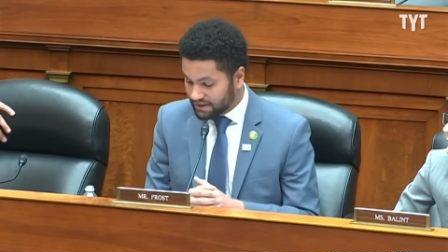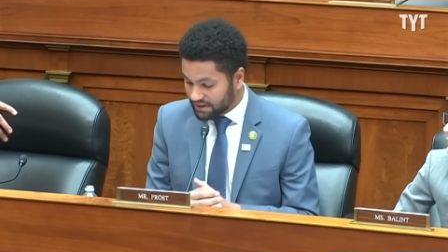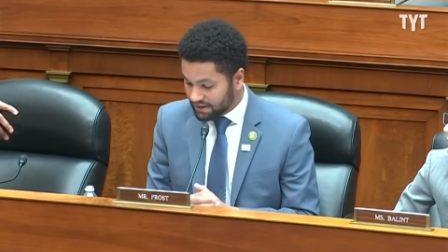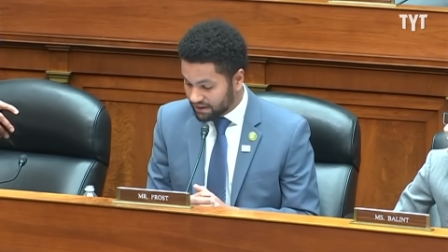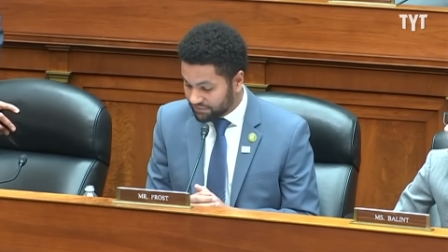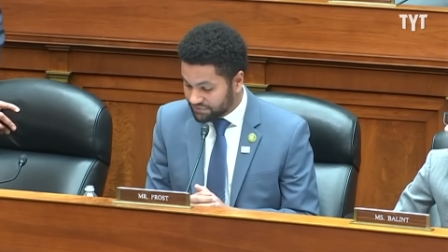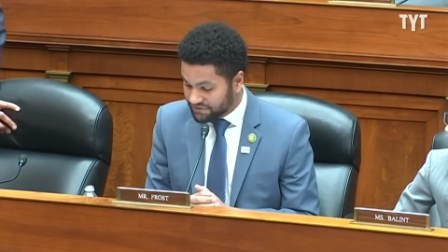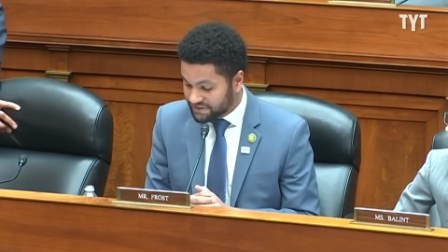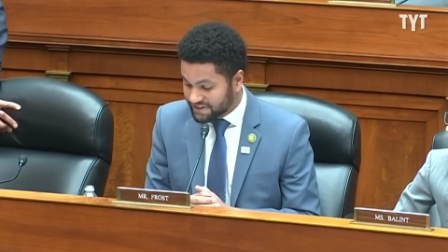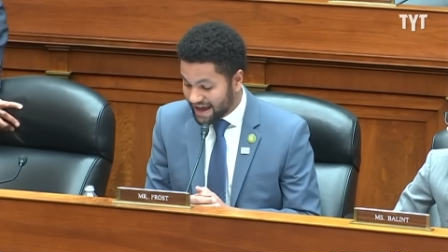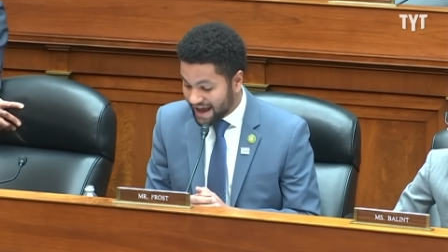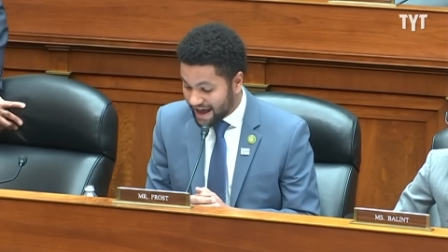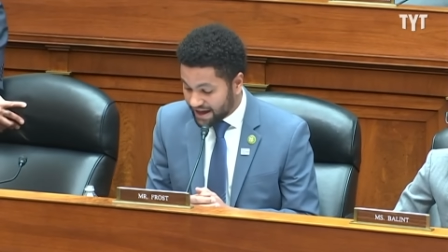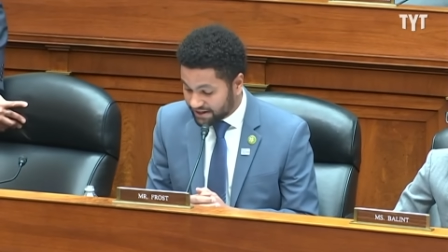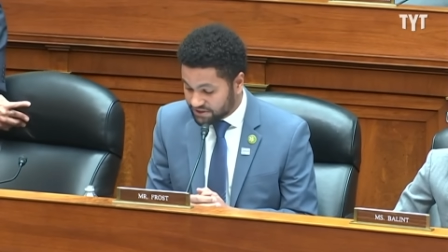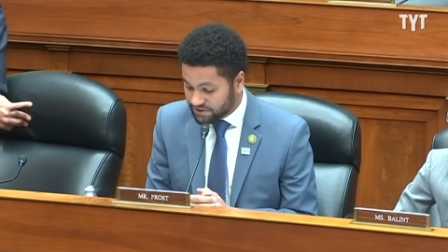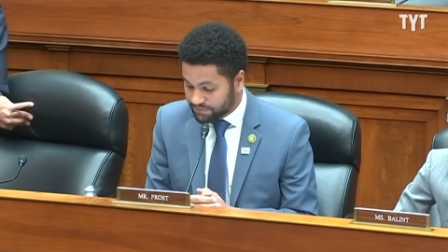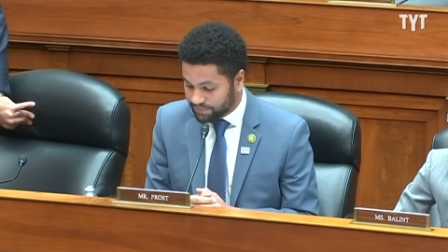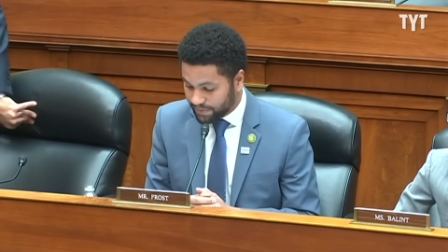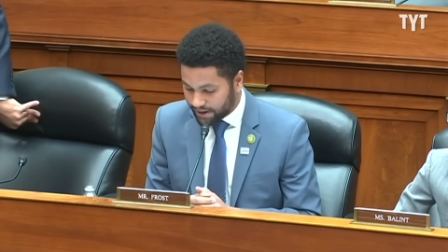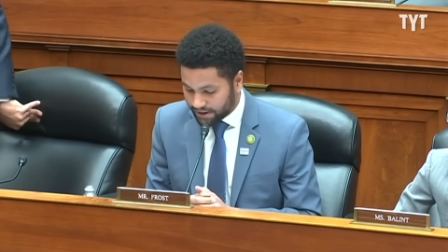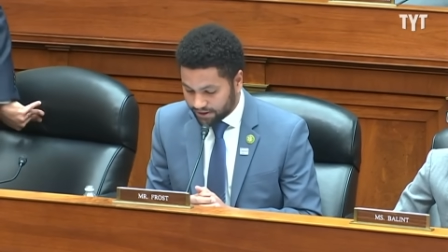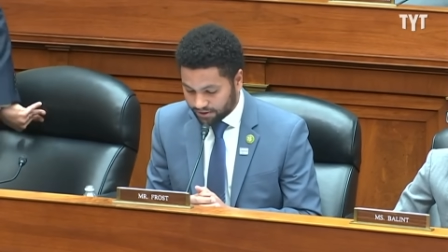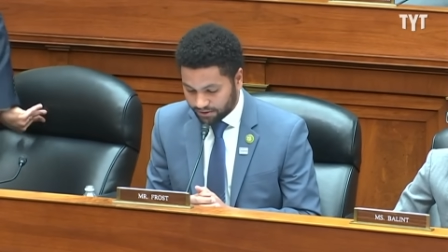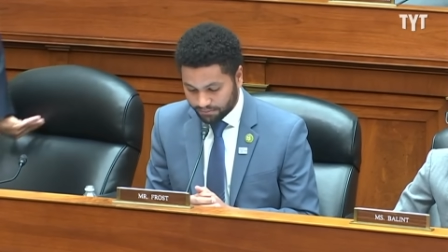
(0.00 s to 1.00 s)
of
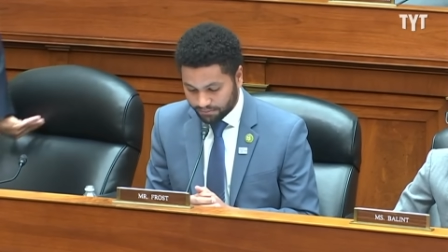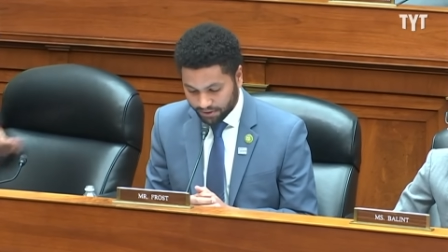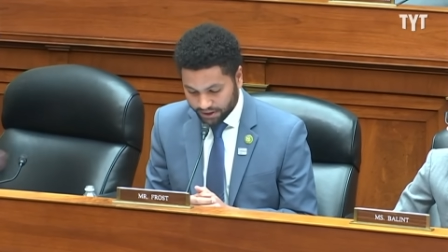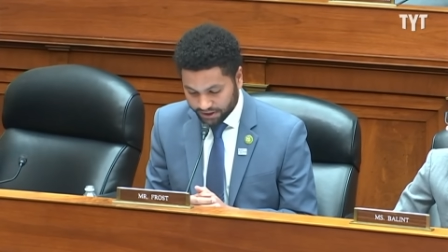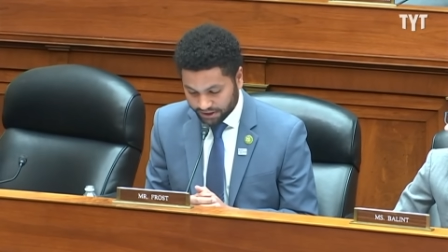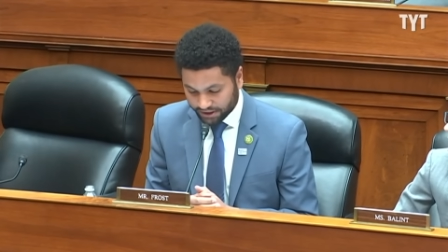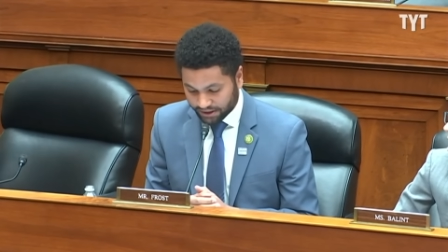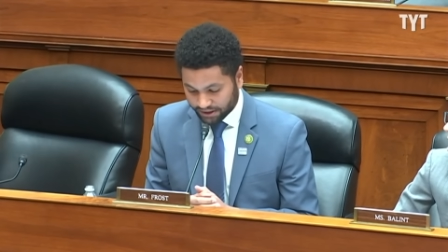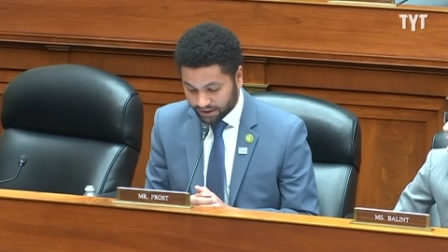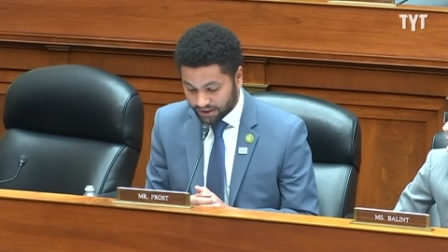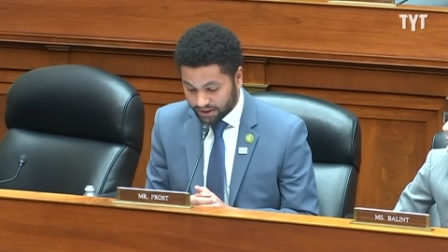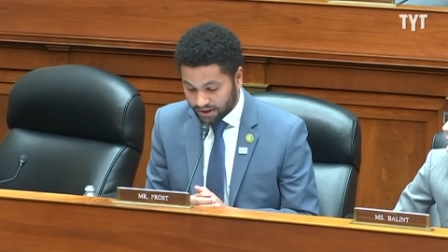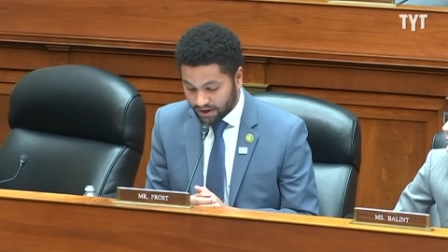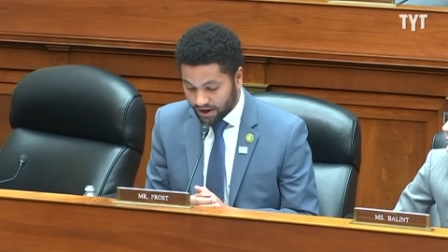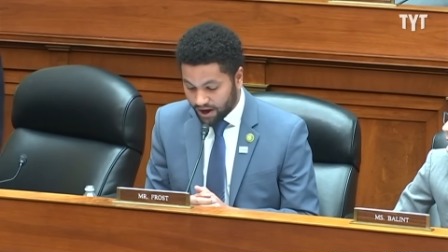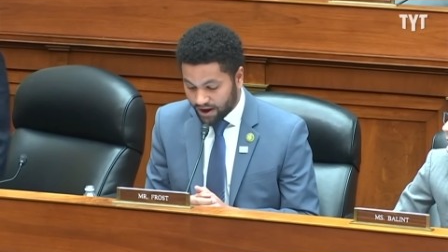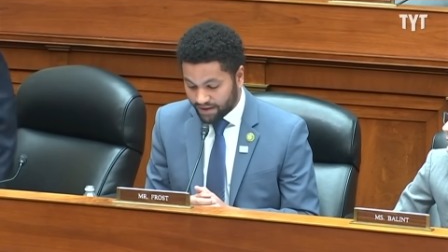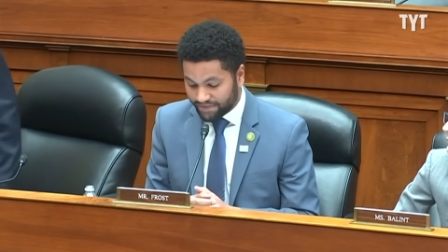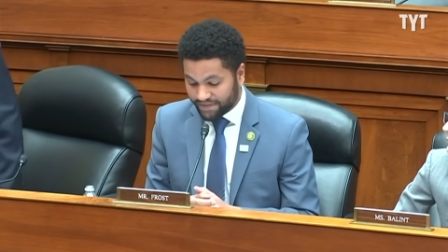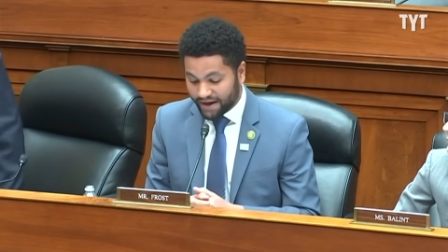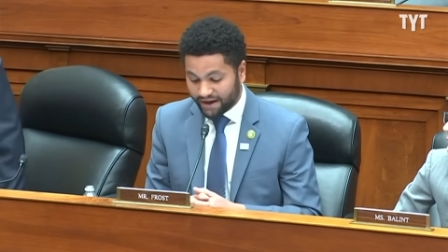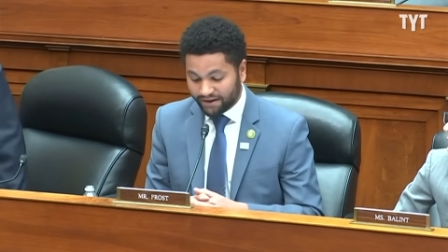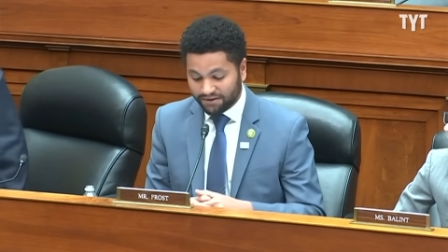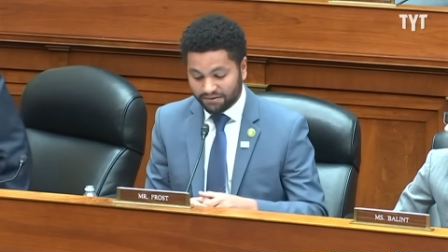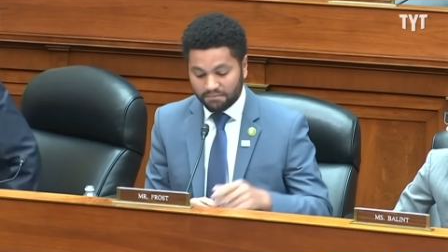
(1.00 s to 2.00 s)
taxpayer money
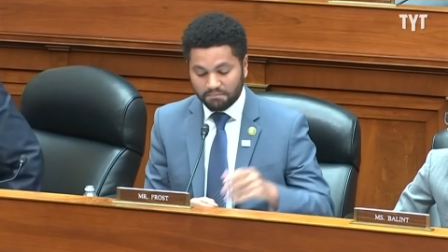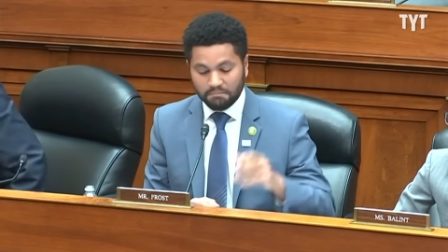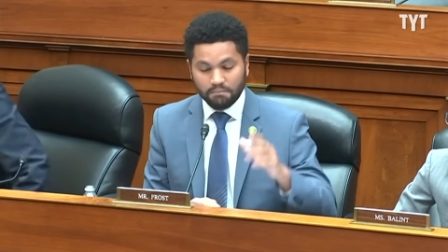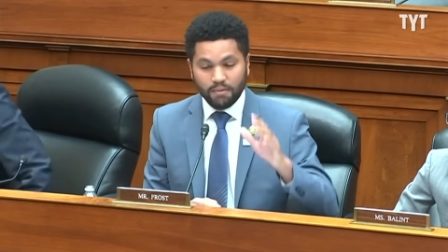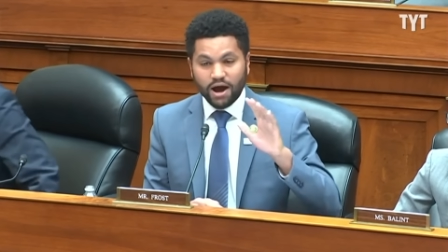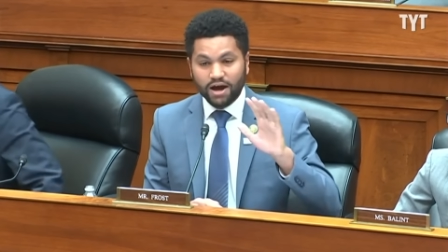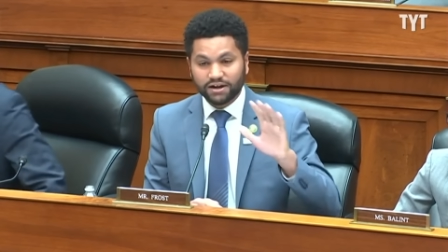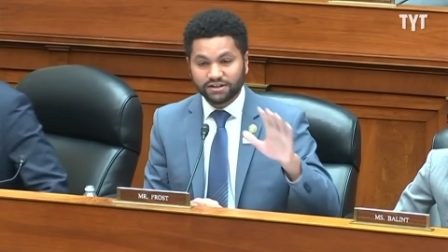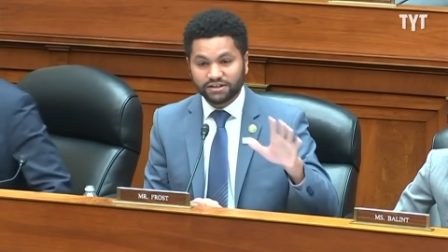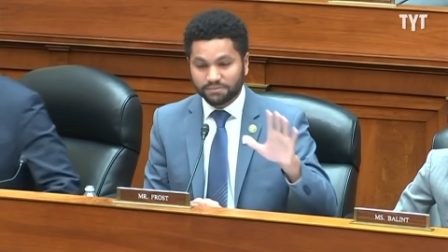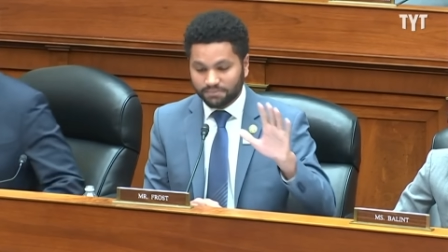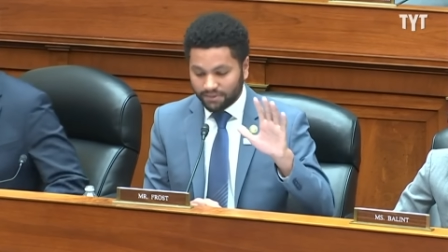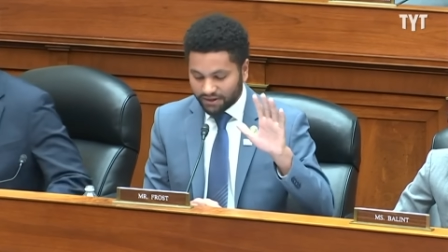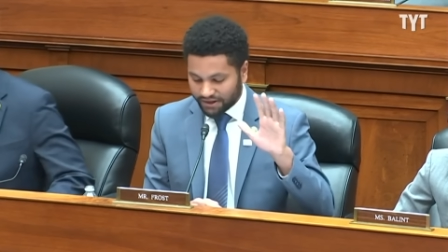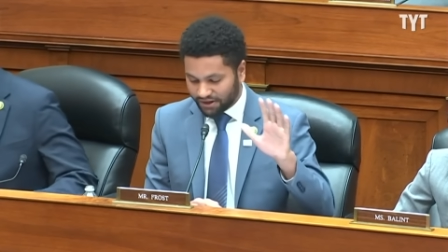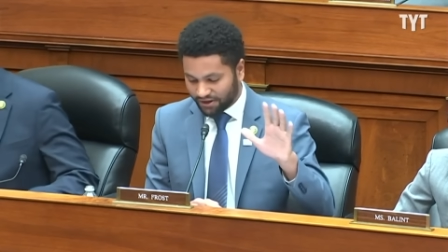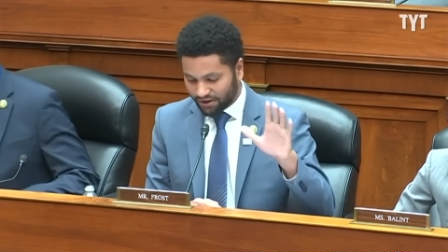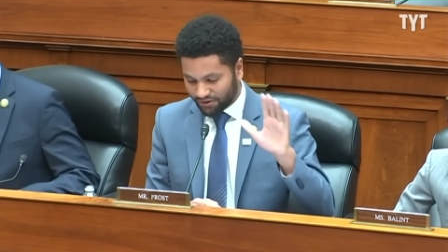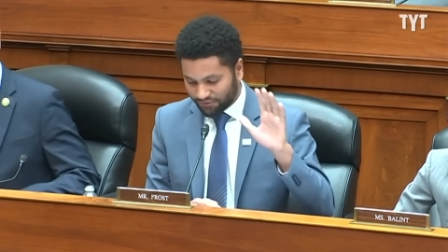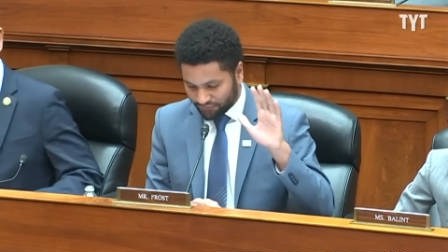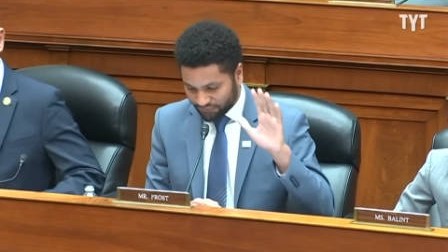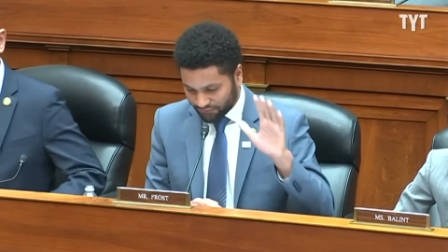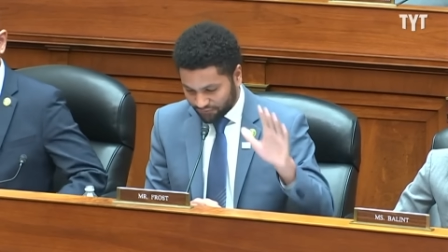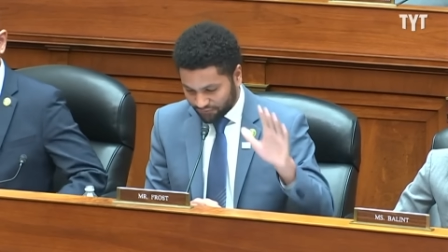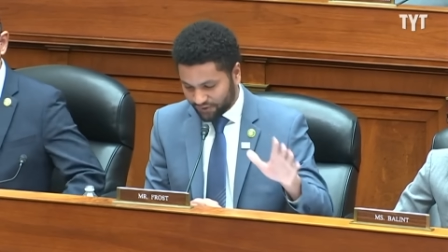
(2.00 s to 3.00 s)
on that monument
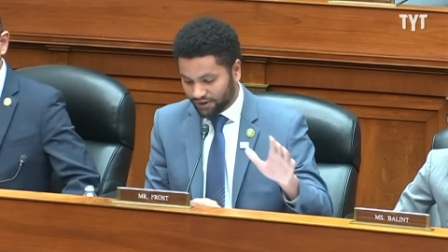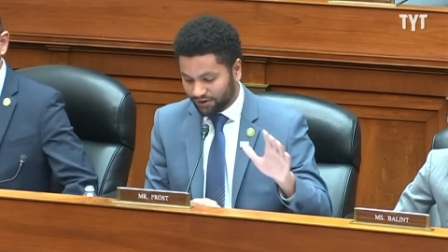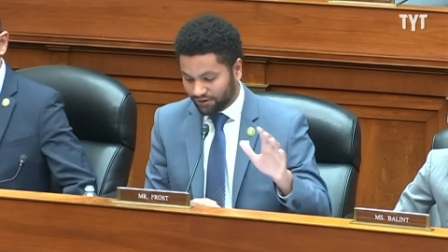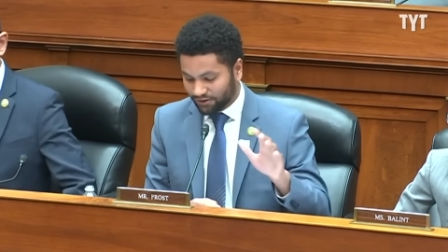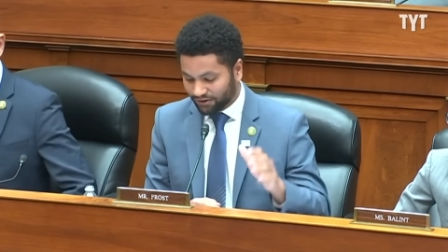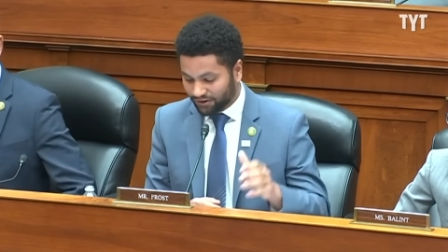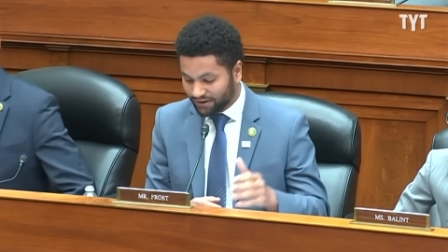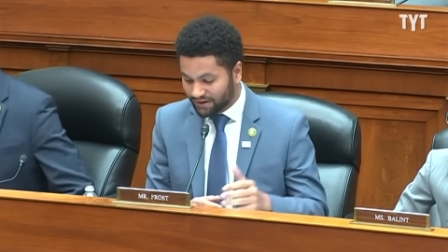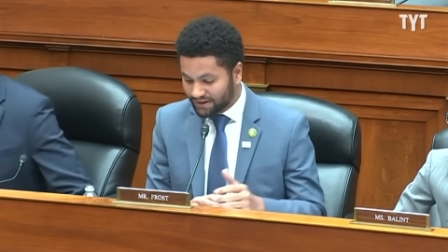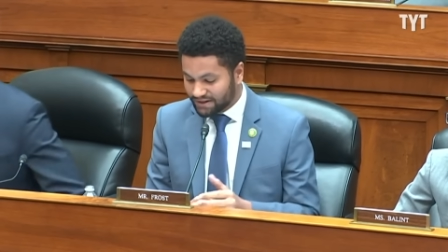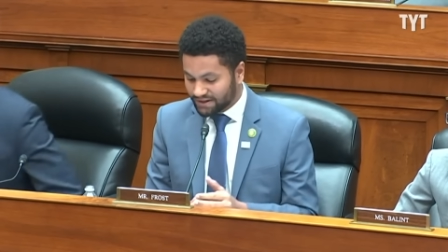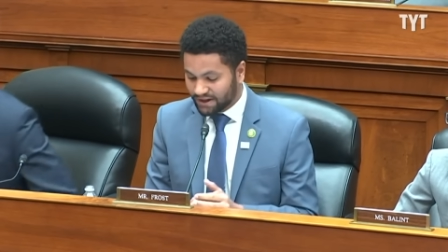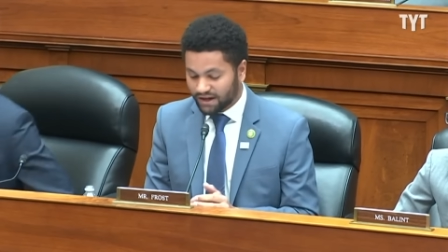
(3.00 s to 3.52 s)
of fear.